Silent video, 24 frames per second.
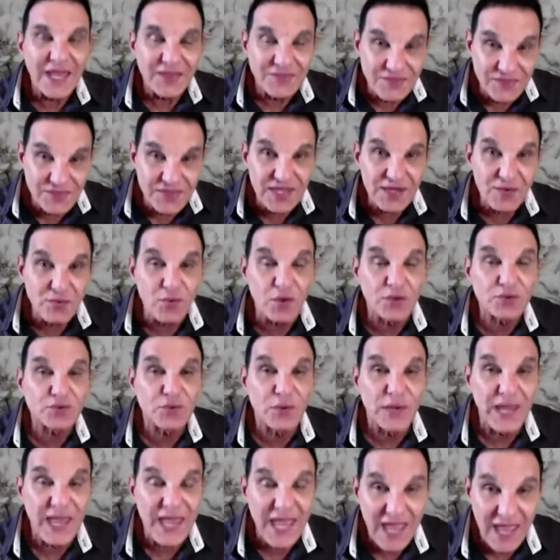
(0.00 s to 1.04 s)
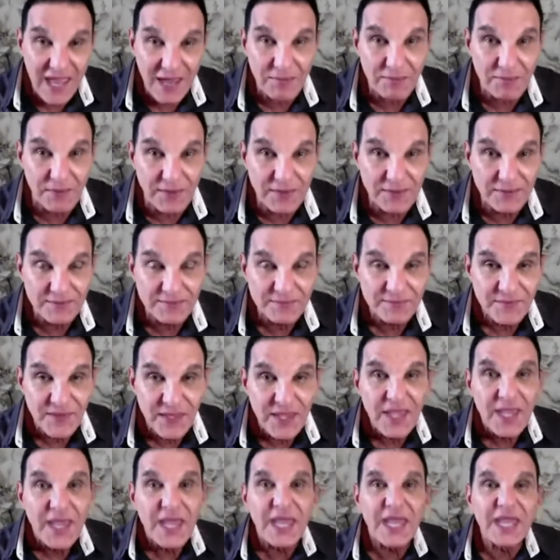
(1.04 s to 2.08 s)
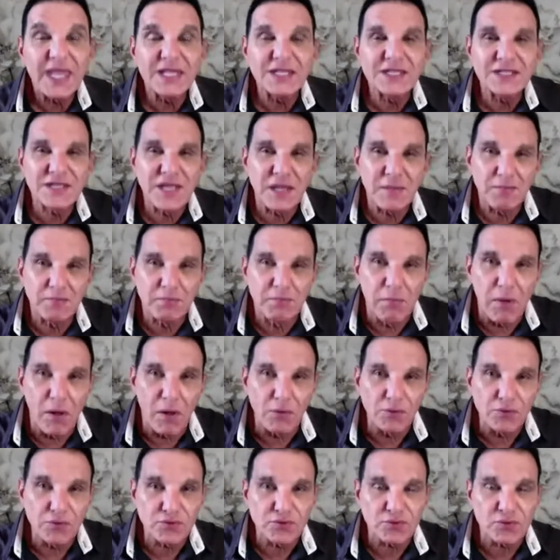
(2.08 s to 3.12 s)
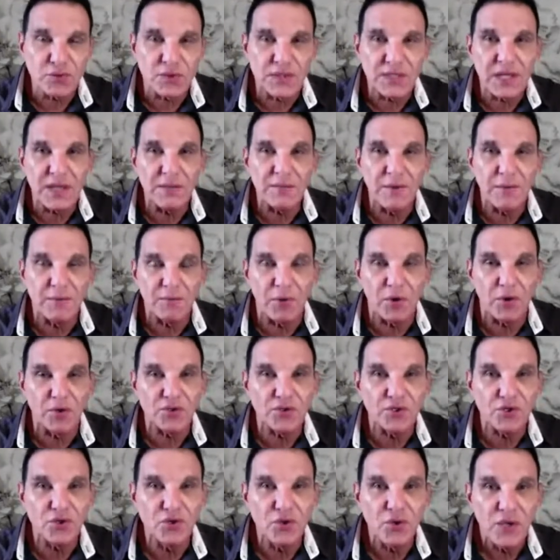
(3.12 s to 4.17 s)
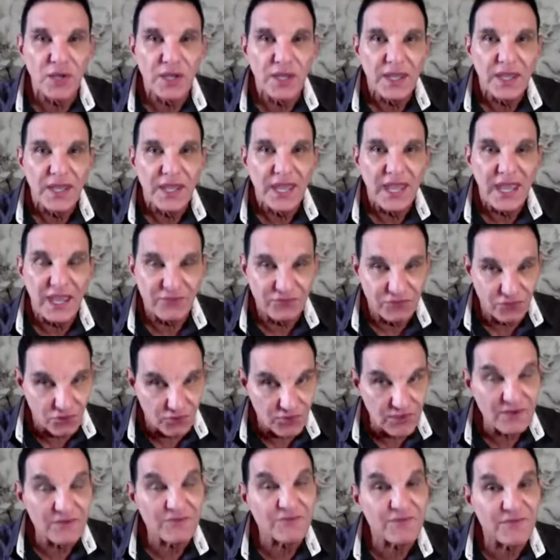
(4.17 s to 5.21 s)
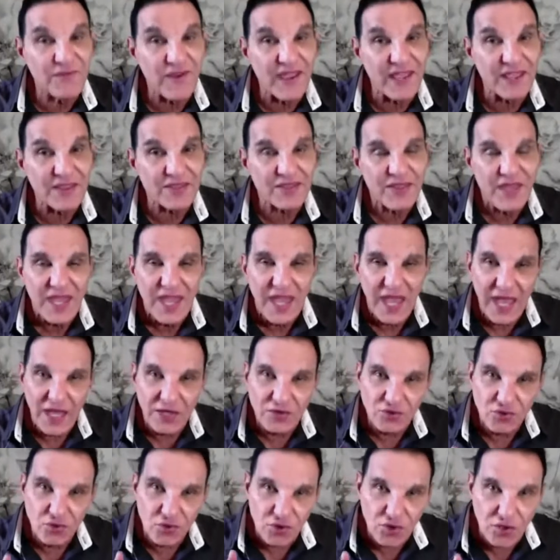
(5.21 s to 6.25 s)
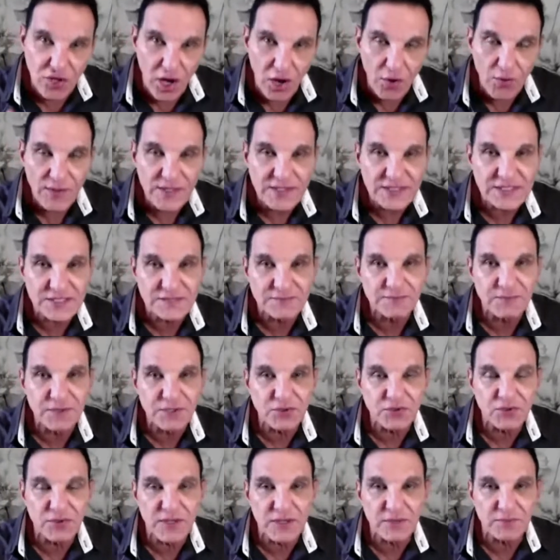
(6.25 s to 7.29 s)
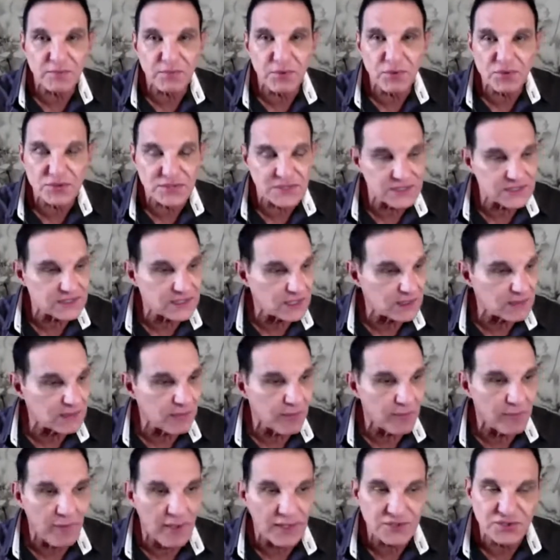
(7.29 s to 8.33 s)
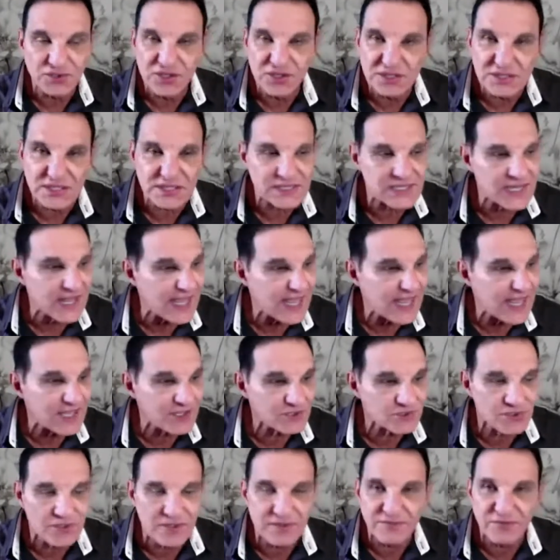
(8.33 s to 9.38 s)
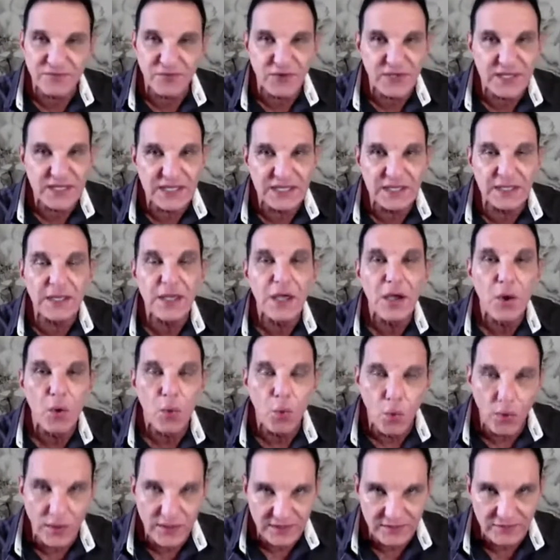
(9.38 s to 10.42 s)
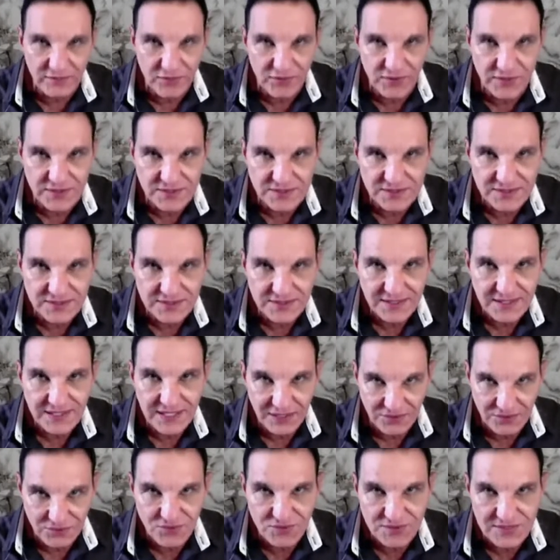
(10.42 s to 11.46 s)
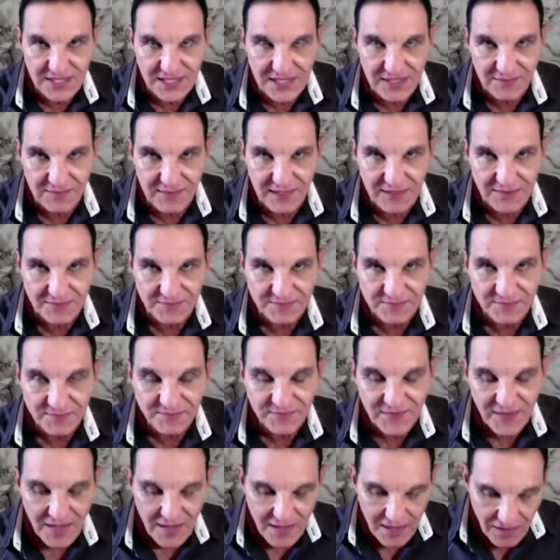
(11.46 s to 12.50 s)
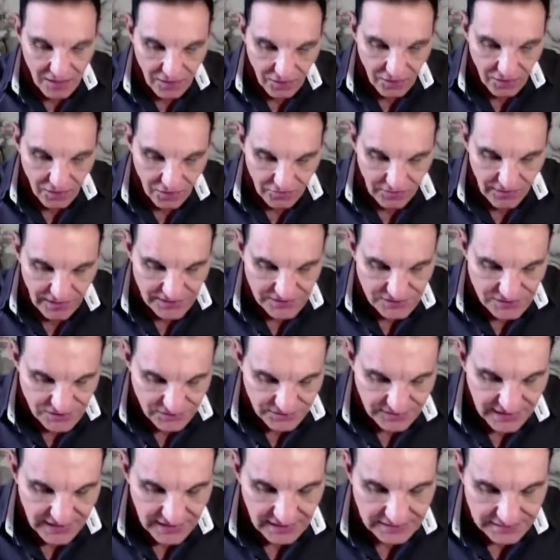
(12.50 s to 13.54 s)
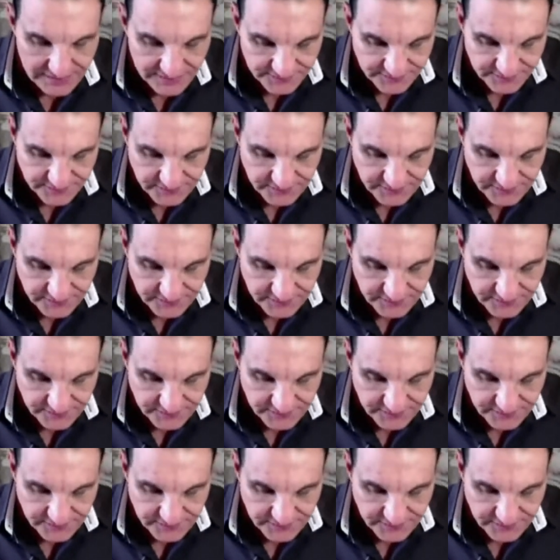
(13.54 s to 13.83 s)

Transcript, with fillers: And then what will happen is that boldness will come upon you if you're in faith and you go and speak to that person, tell them about Jesus, lay hands on them for healing, whatever it is. Can you say amen? All right, so now